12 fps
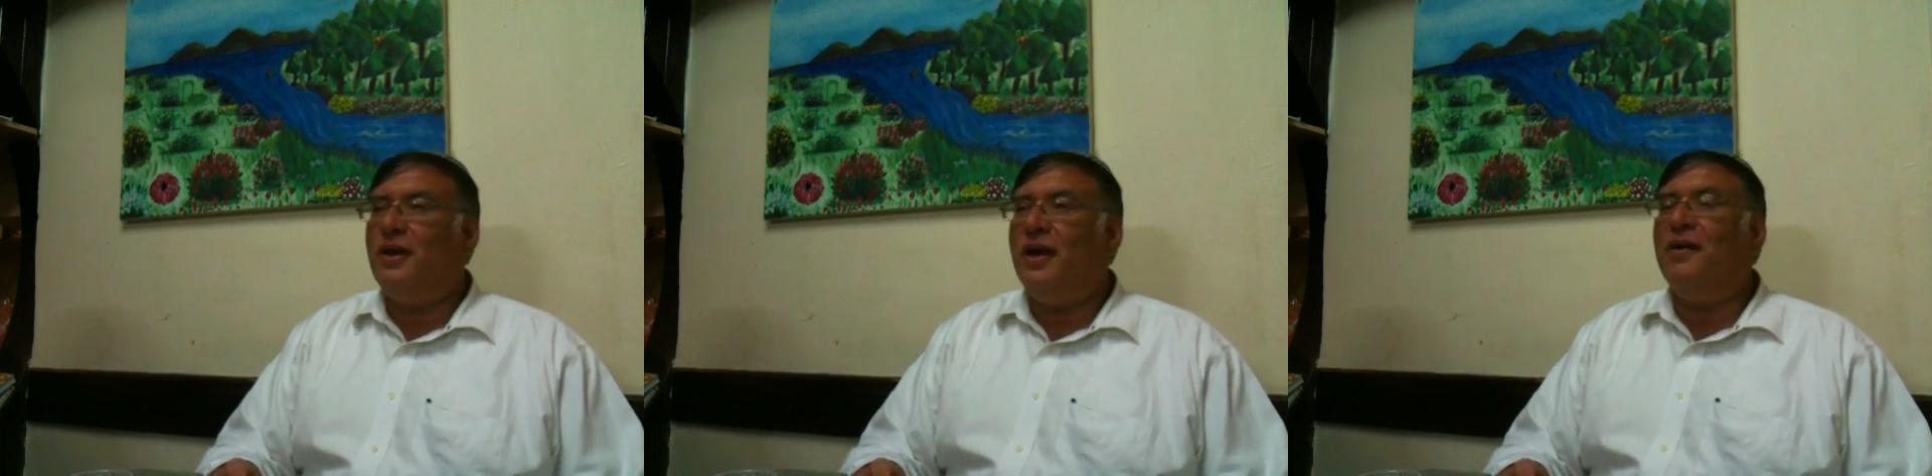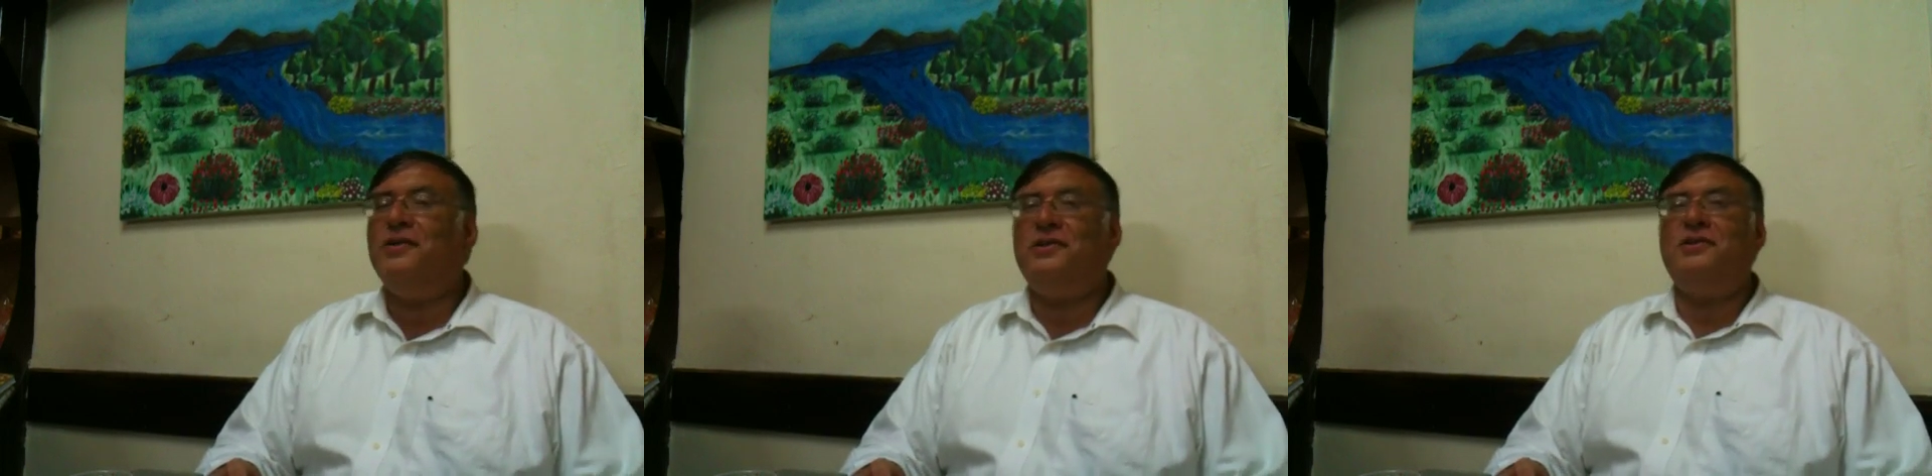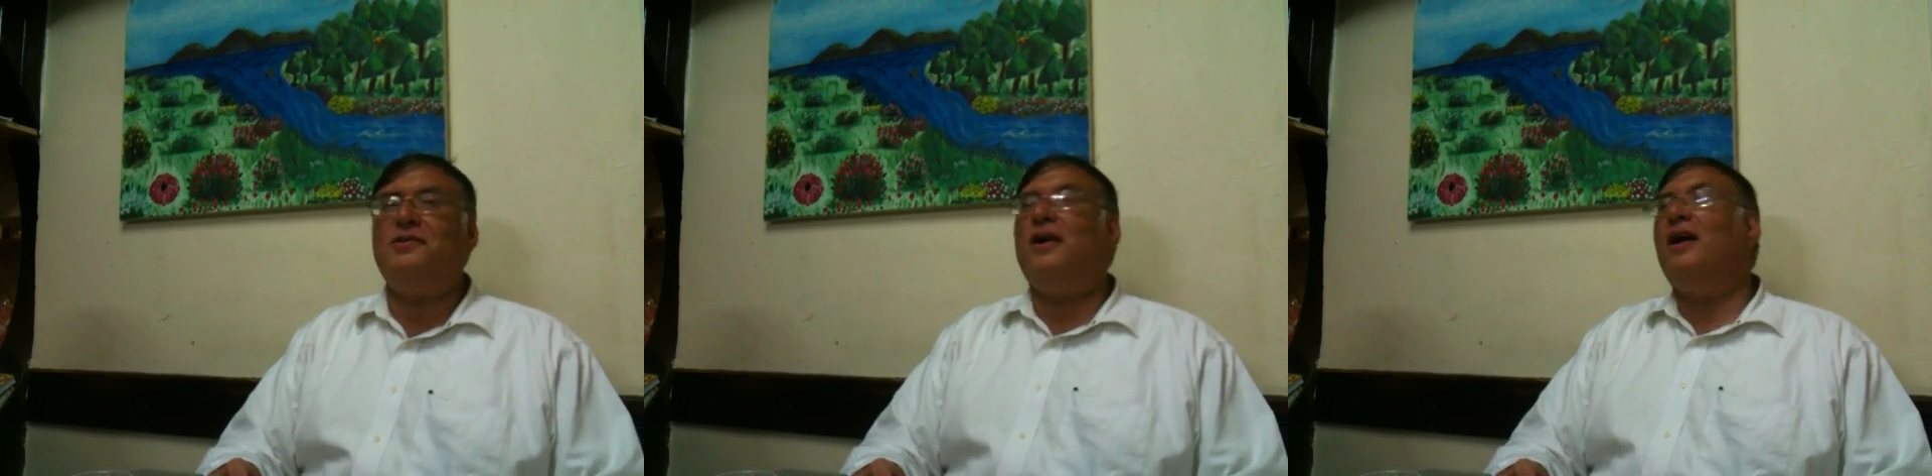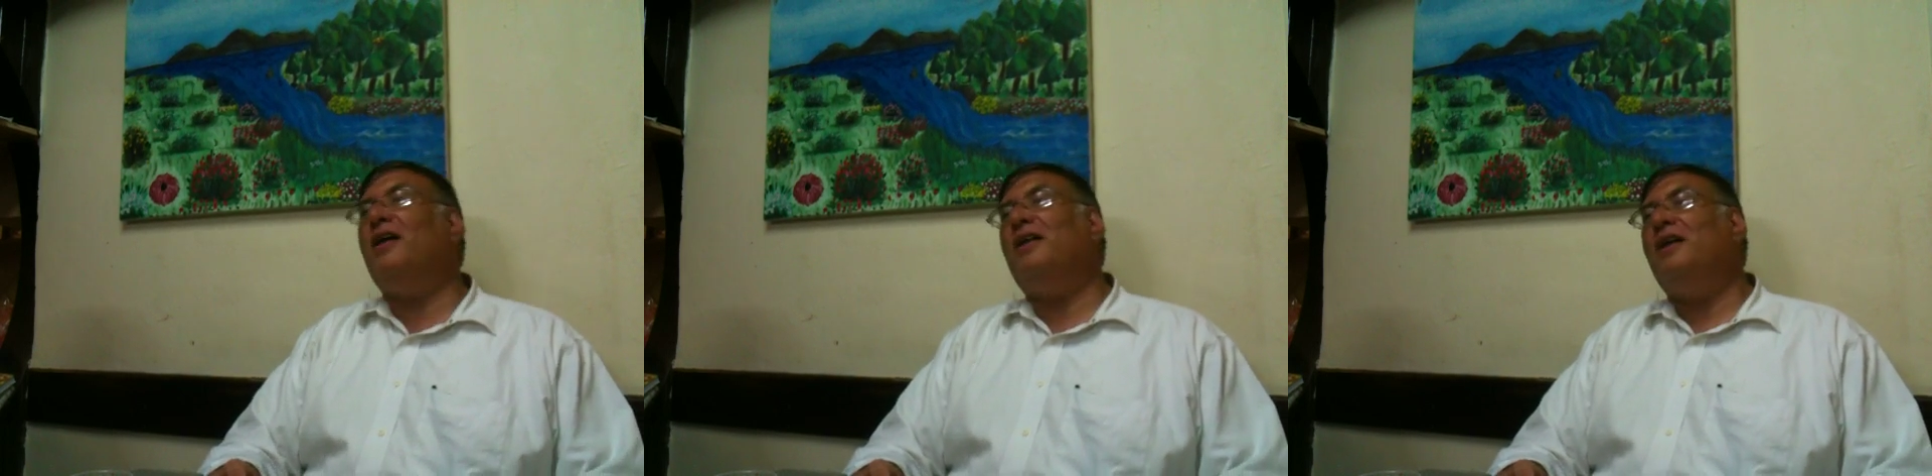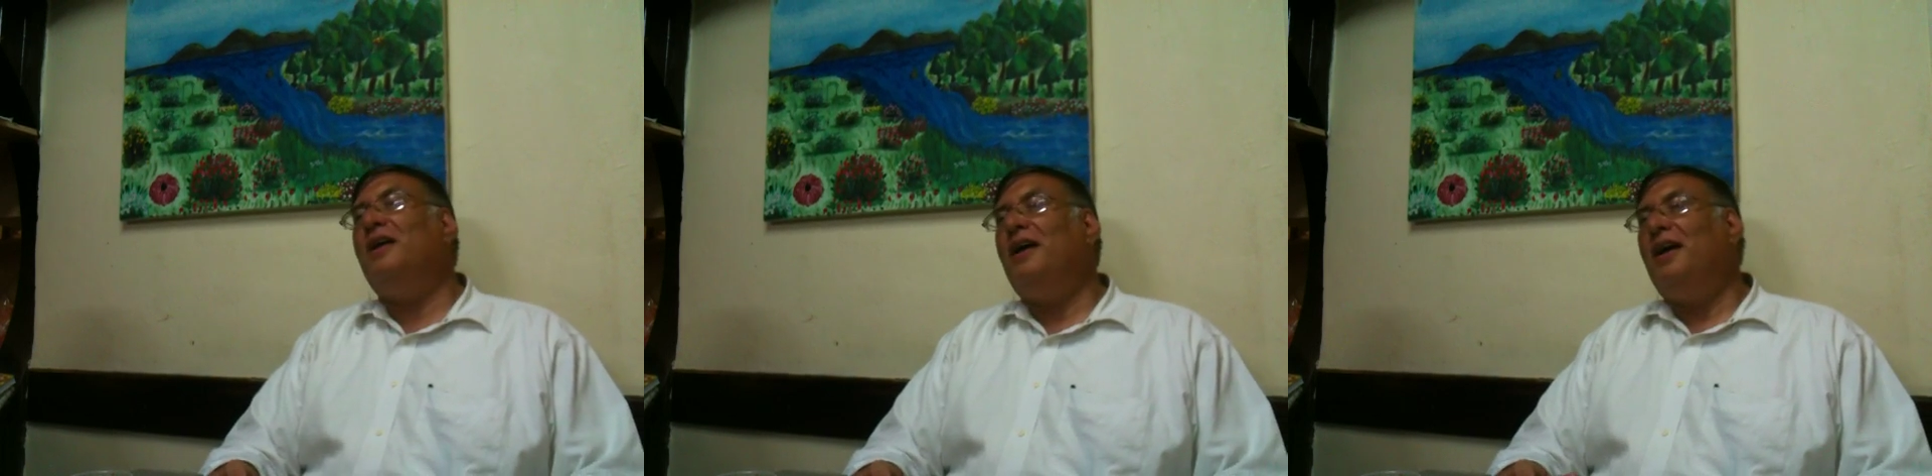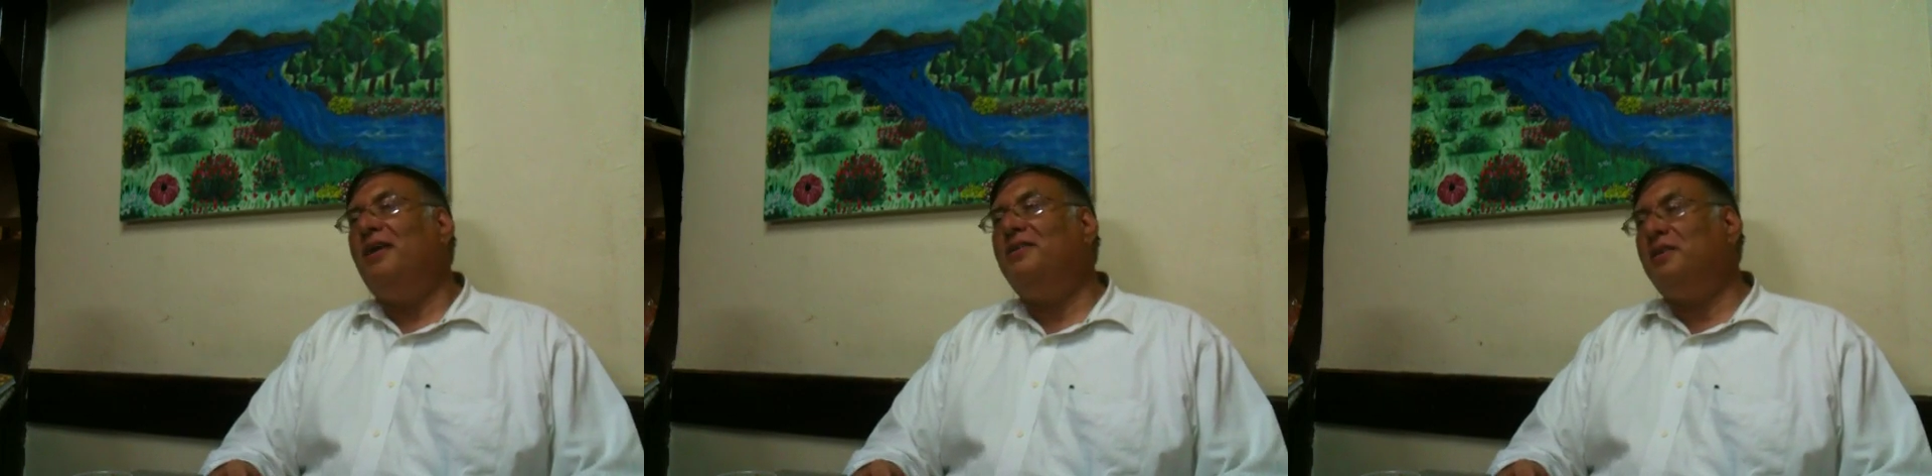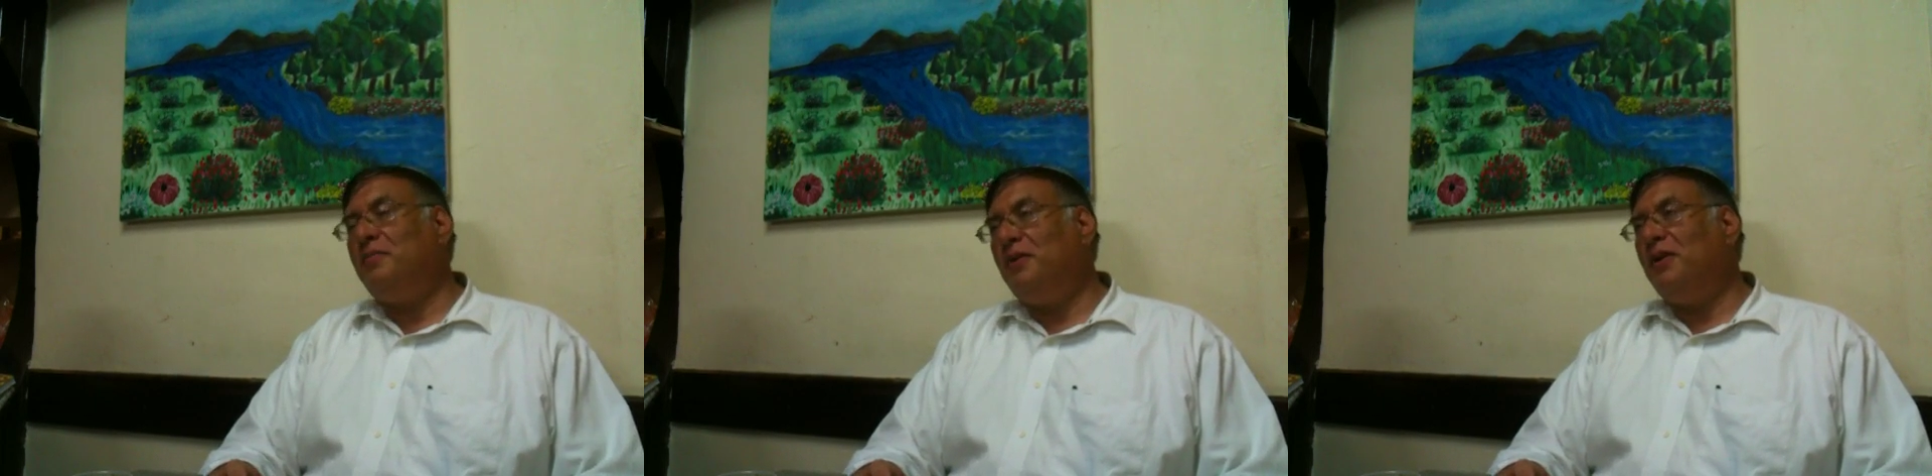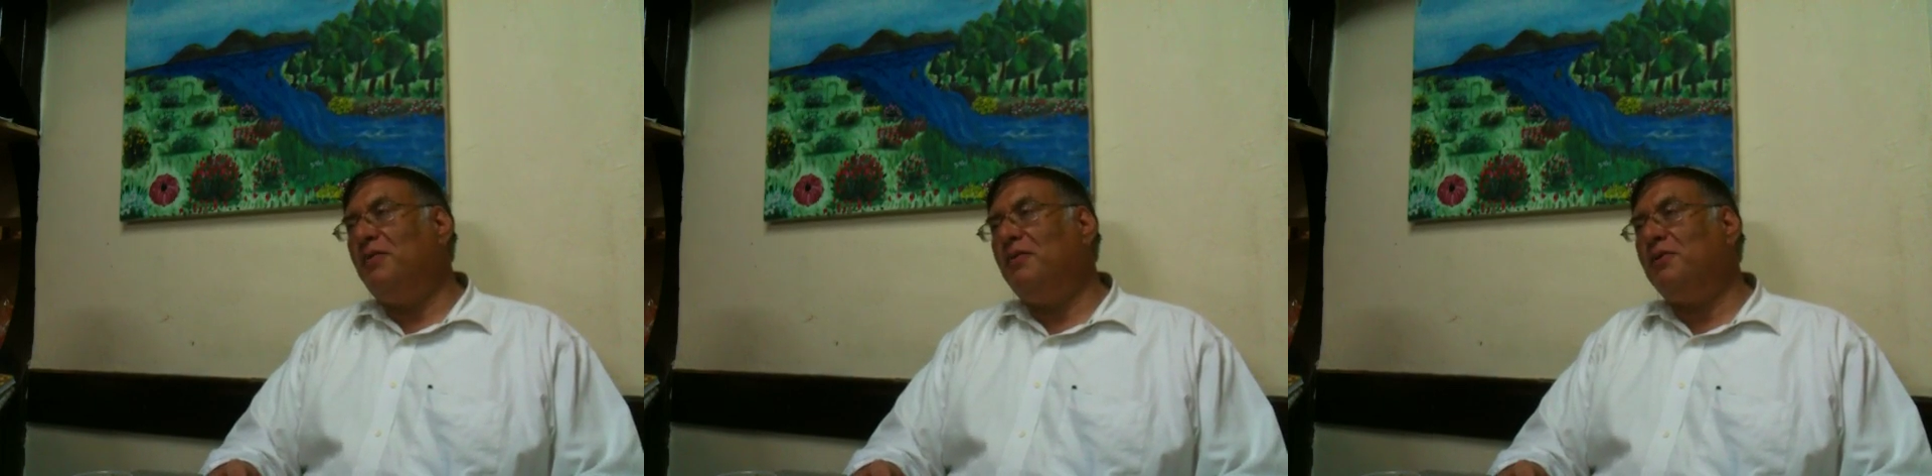Eretz Yisrael and to the
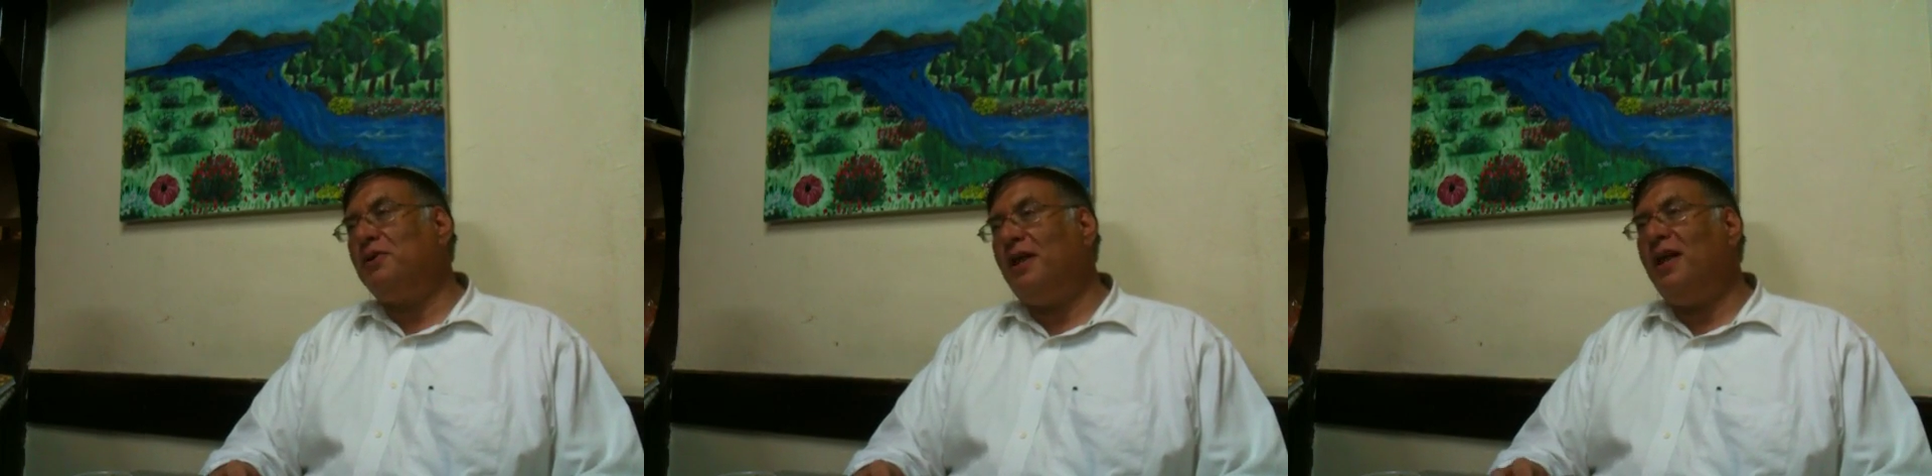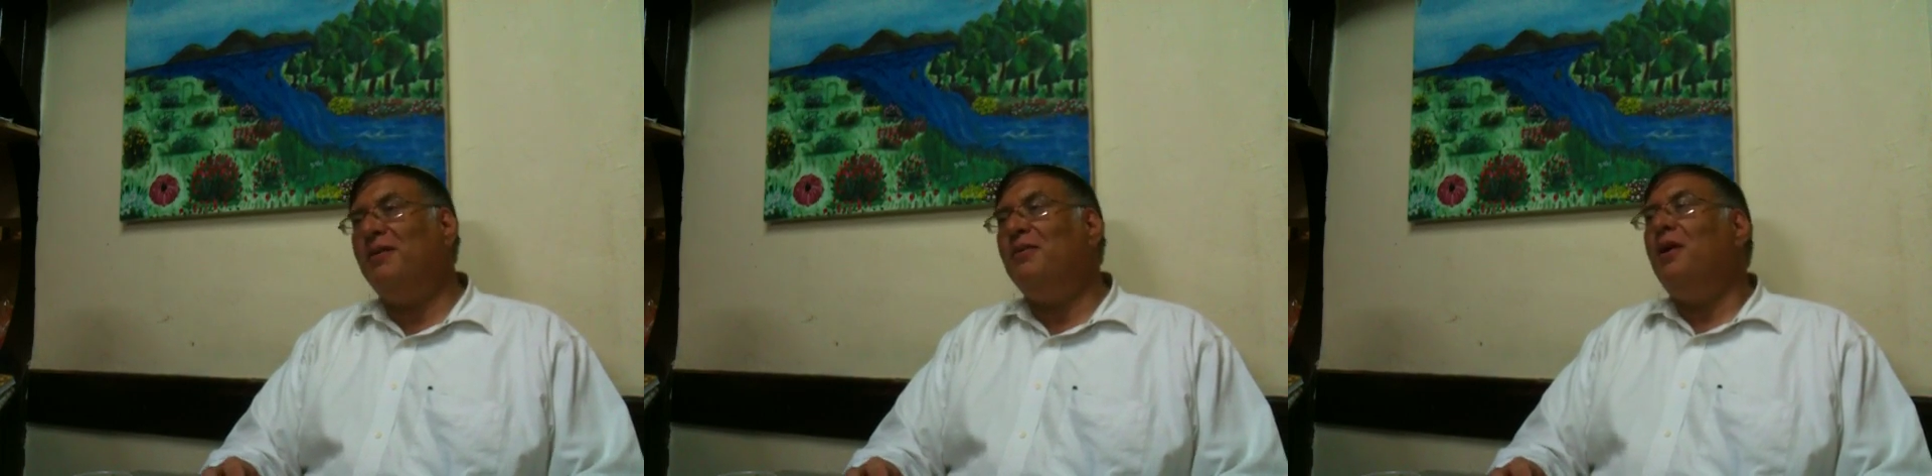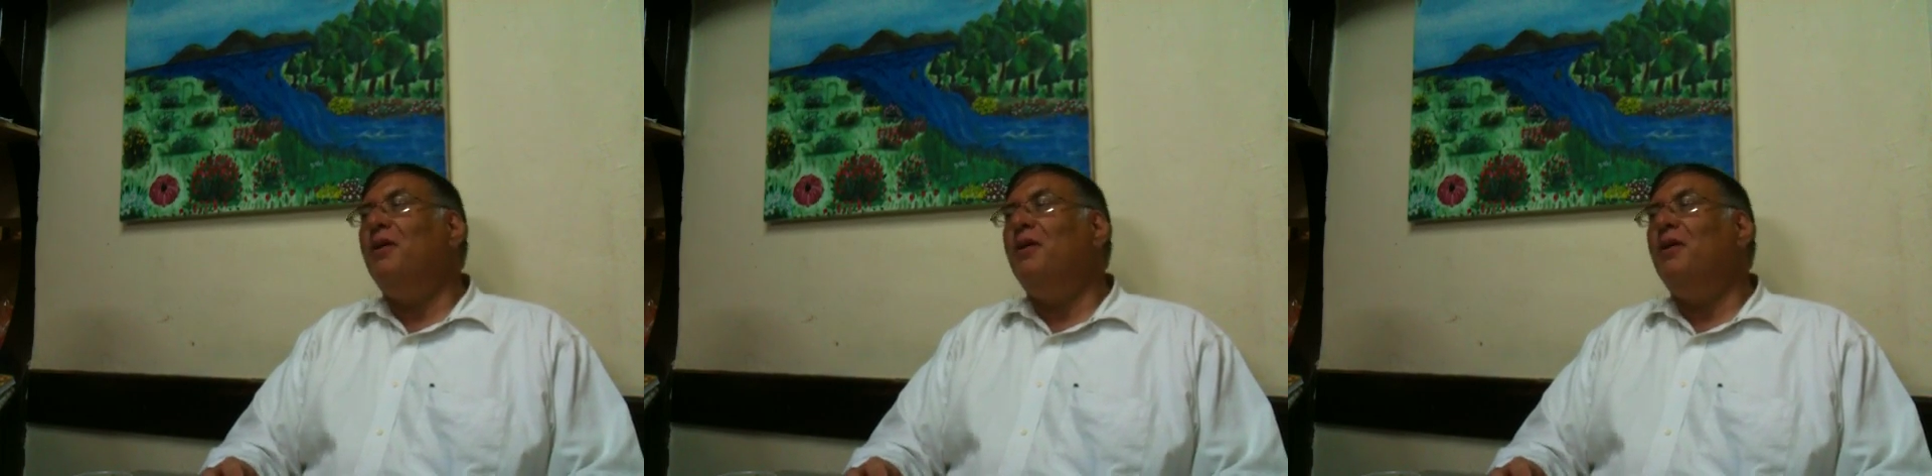building of Yerushalayim.